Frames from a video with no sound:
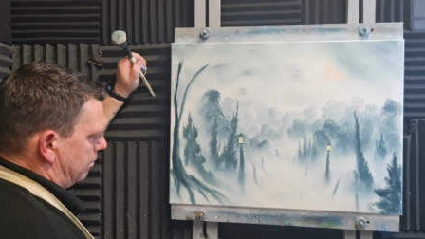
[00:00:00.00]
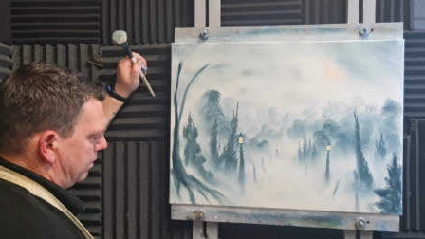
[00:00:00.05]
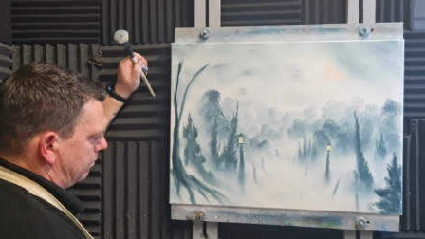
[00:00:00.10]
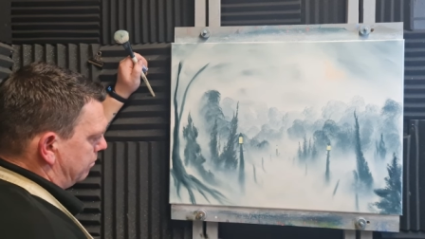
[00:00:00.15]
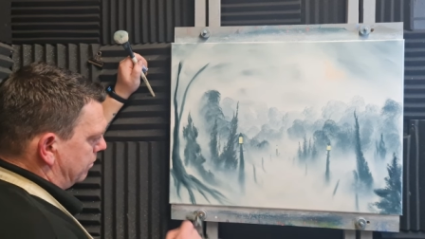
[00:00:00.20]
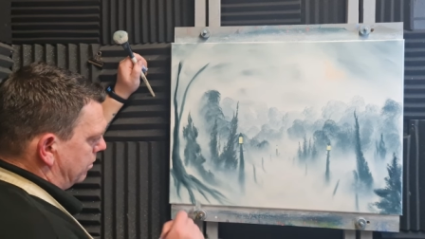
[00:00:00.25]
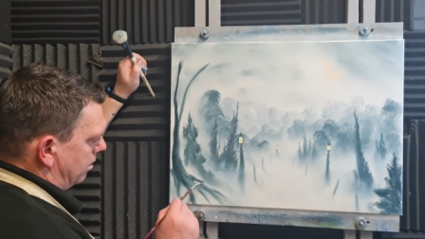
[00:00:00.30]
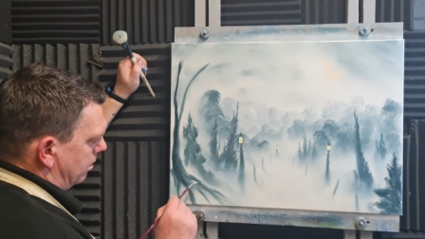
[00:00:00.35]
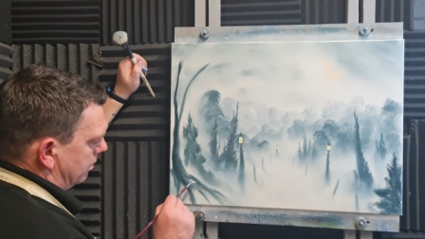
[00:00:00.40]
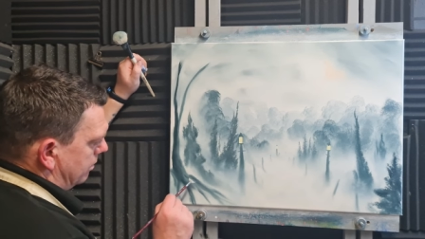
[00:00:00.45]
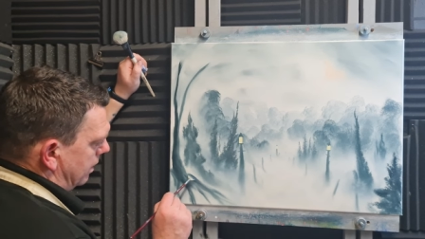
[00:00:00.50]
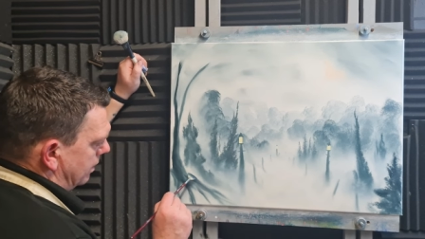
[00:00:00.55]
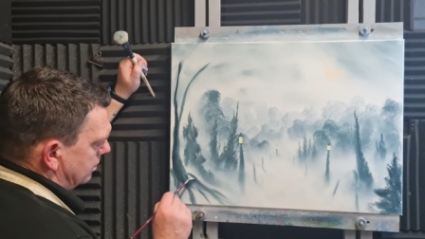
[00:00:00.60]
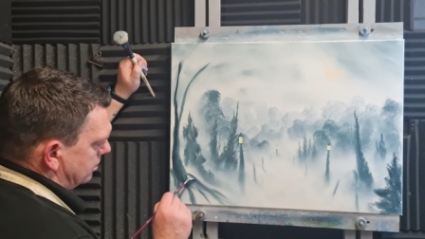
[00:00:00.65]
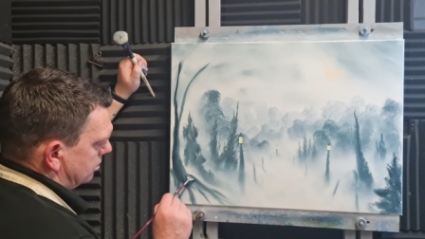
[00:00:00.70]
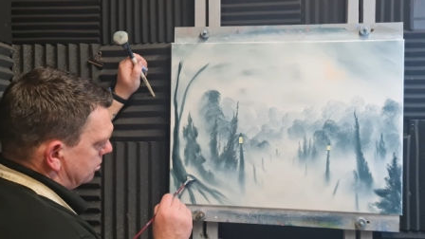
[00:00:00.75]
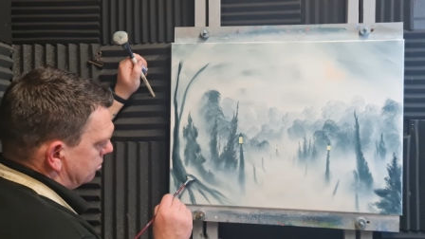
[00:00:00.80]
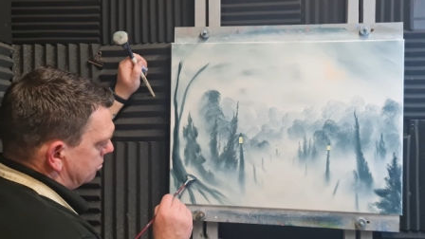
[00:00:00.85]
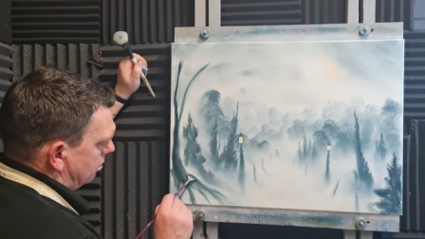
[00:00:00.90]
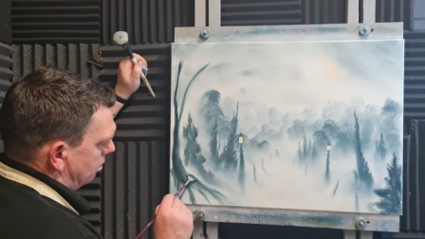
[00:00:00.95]
bit more of that
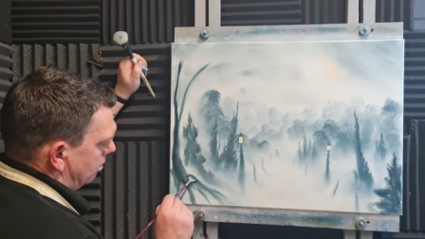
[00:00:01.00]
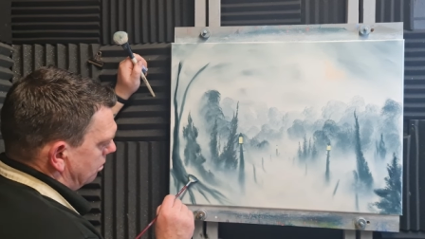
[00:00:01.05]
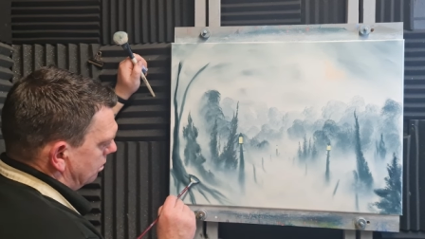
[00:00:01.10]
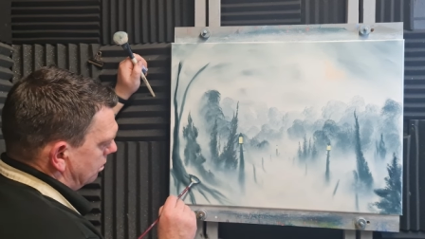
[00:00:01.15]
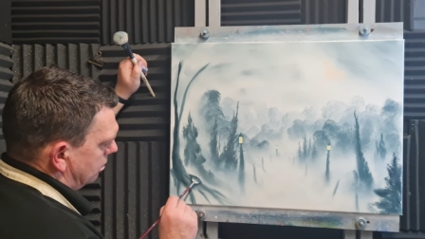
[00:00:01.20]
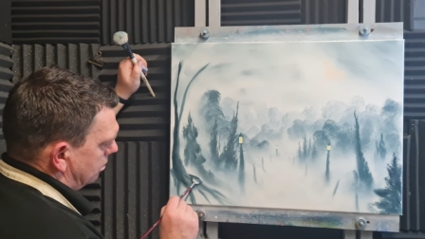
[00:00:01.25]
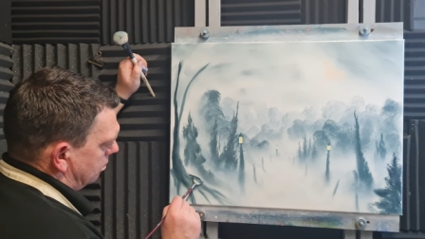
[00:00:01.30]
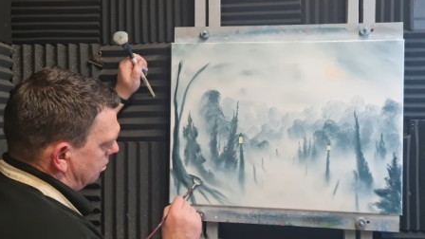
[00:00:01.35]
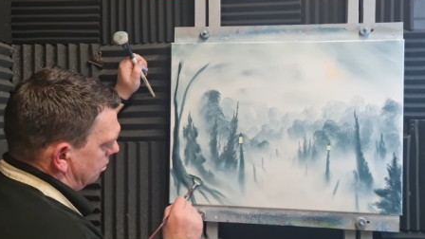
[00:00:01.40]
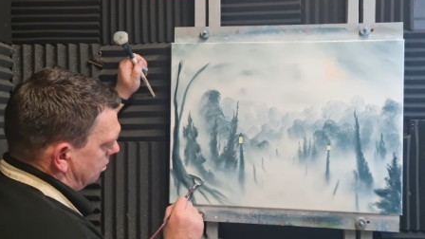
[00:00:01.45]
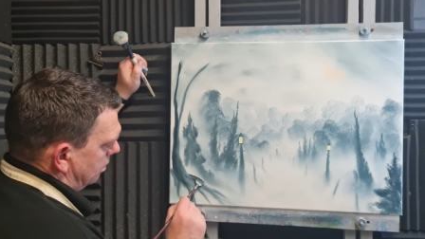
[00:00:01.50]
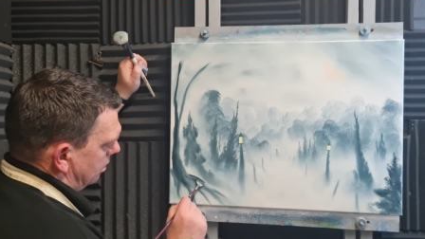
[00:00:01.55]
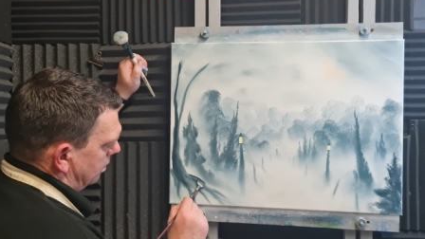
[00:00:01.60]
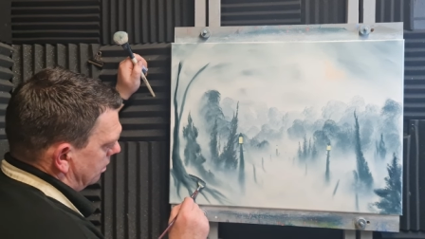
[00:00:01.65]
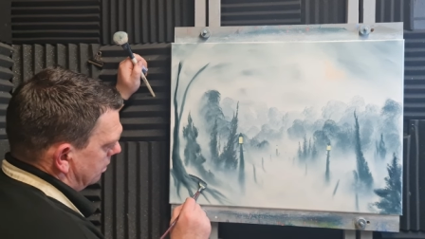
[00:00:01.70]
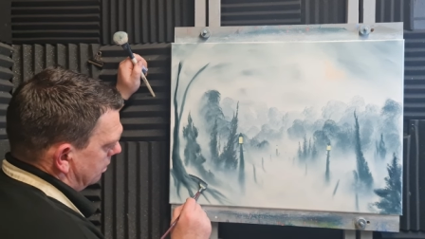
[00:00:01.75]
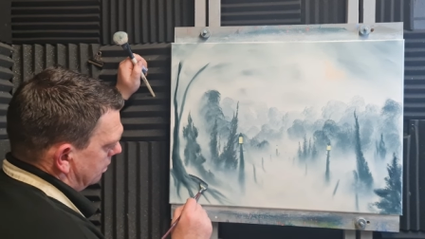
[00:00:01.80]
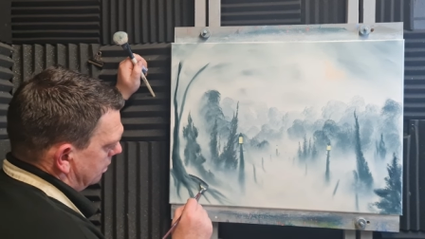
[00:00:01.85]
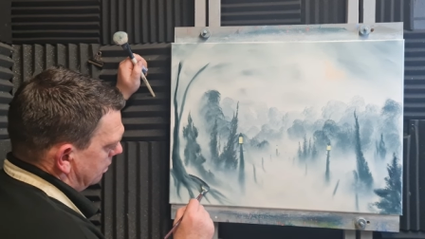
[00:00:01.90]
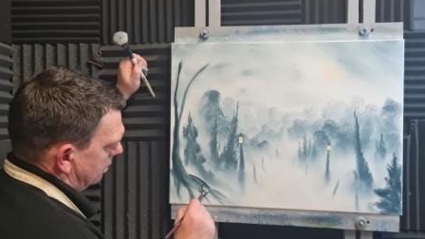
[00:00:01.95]
stronger colour
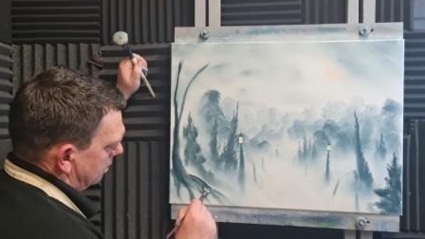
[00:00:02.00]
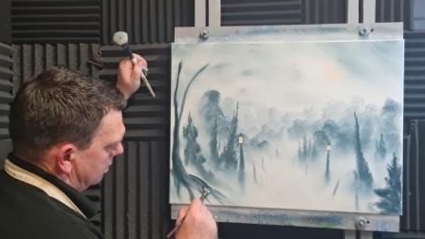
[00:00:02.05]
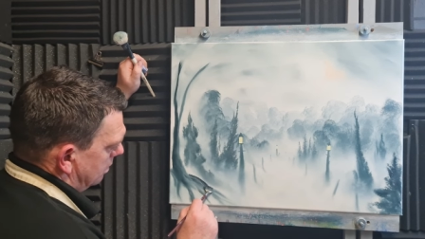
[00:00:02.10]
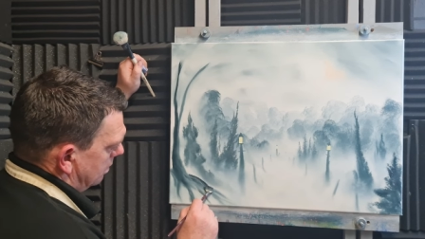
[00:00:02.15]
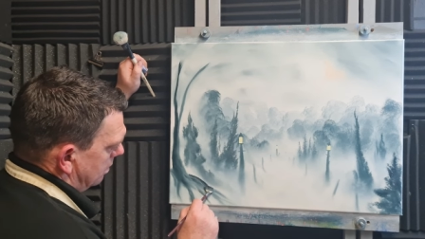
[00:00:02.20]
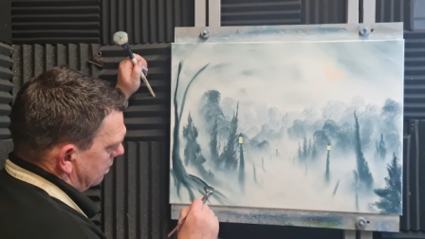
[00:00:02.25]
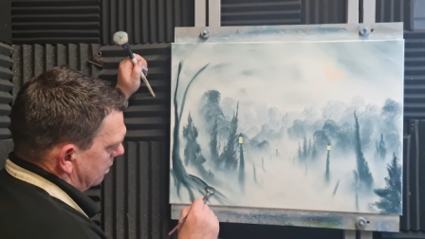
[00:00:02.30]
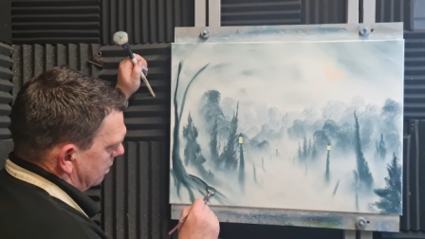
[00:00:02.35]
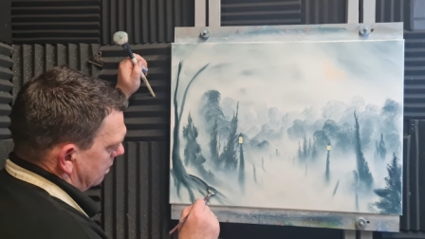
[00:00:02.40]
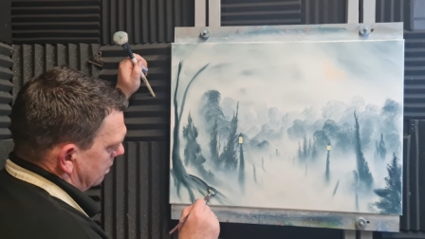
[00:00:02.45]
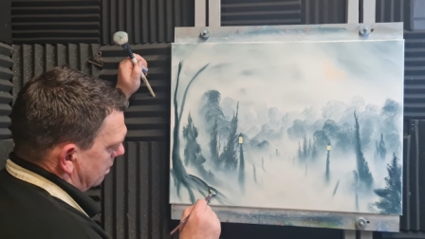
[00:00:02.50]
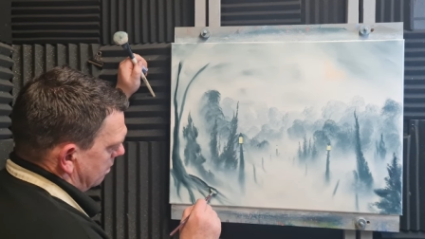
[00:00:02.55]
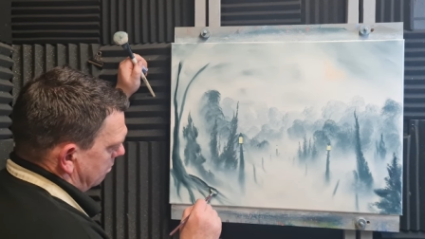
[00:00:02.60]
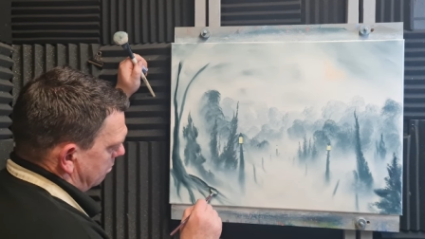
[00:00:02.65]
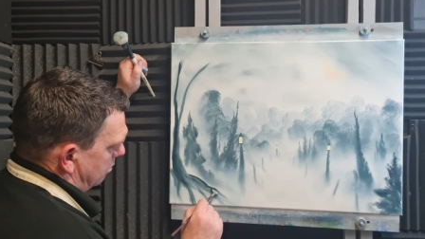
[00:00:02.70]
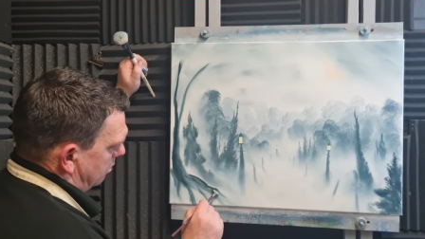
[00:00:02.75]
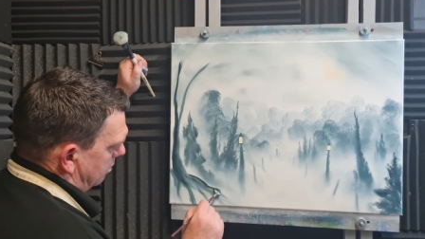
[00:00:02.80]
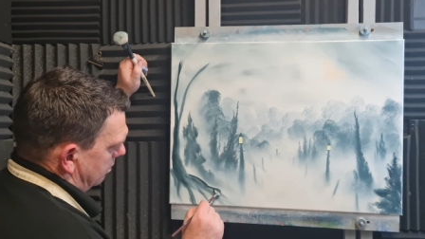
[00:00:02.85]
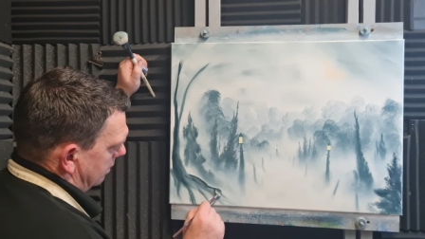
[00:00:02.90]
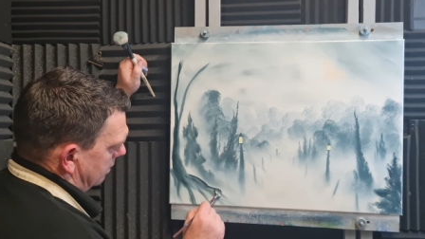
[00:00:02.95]
and
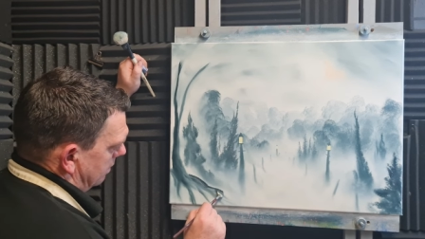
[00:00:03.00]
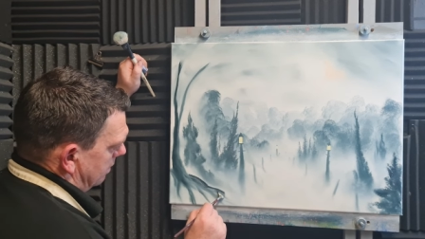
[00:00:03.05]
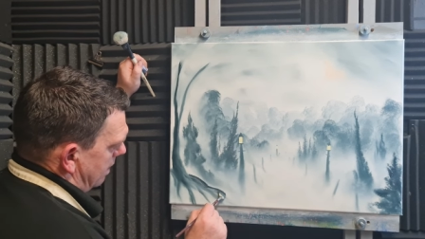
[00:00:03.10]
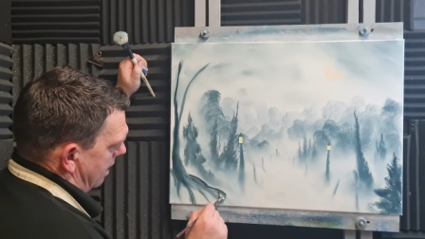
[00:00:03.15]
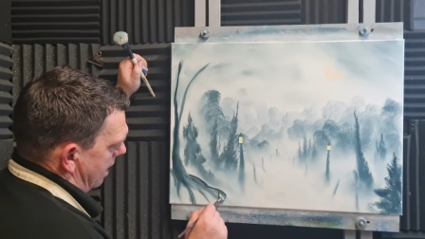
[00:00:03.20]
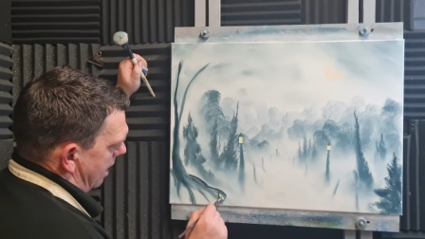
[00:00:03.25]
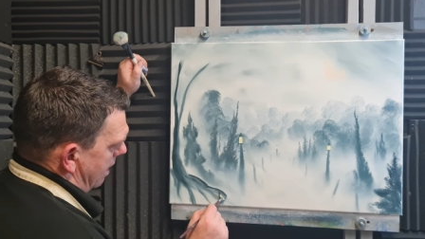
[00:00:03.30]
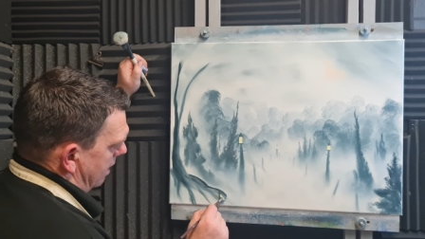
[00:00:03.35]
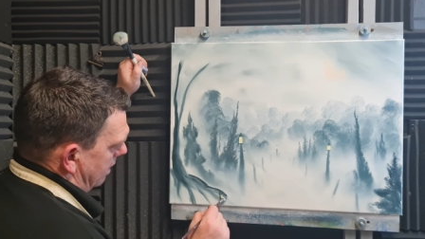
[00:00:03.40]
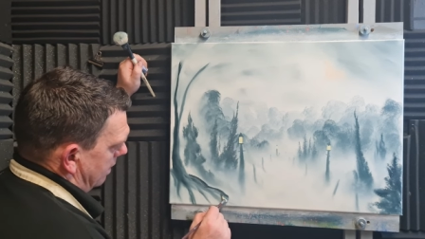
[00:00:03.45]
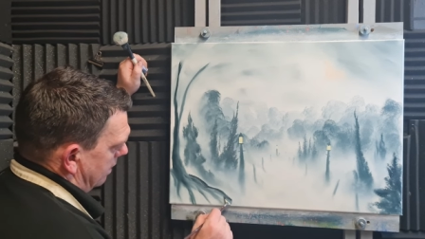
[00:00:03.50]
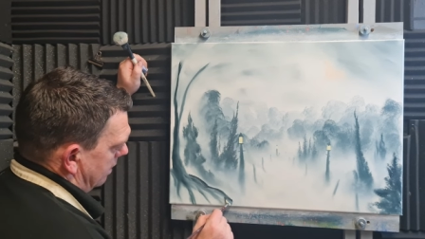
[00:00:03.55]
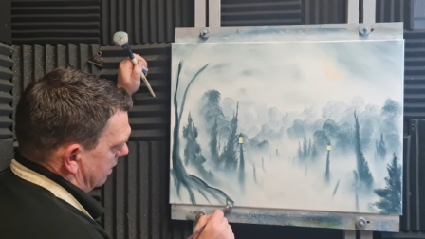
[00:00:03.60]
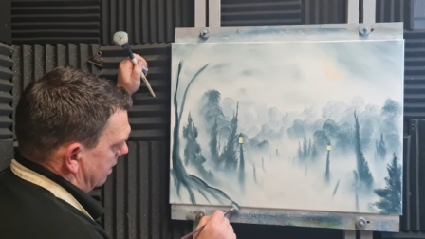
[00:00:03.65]
put it there.